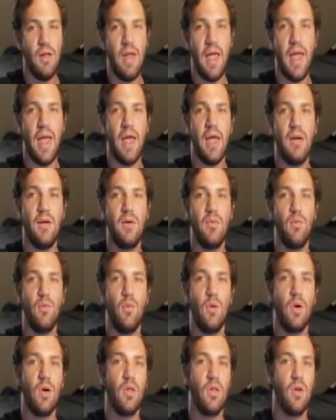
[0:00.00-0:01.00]
and
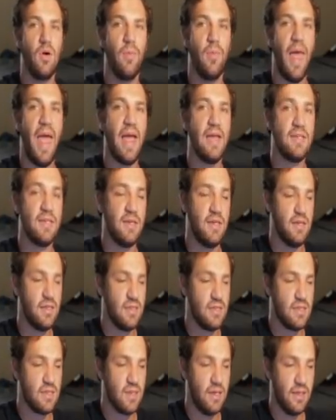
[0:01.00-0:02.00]
one of them has a
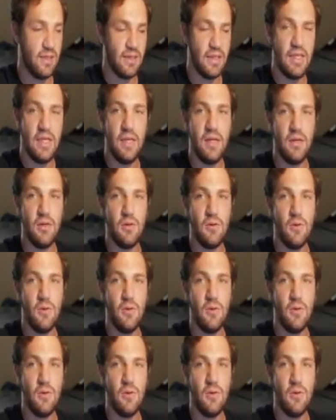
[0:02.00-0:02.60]
slight leak,